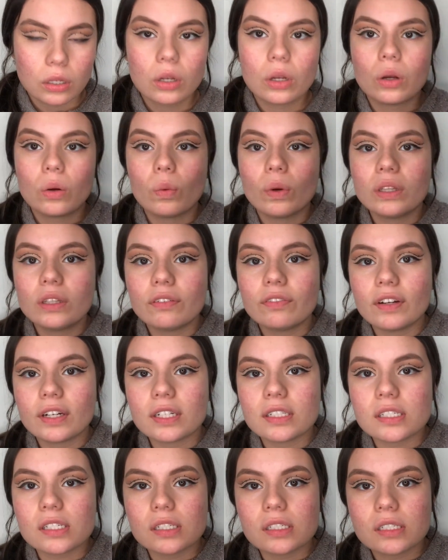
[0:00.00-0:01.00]
What the fuck
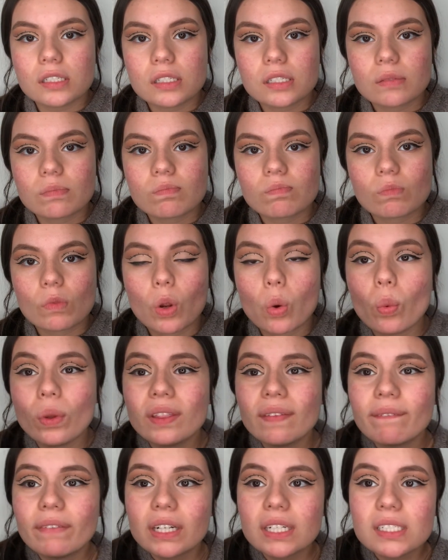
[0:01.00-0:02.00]
is this? What
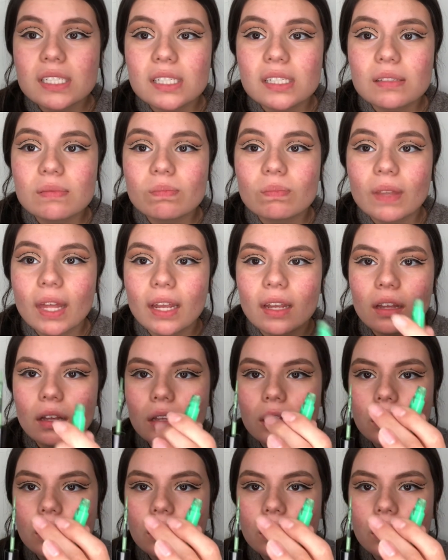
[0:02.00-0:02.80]
the fuck is, like,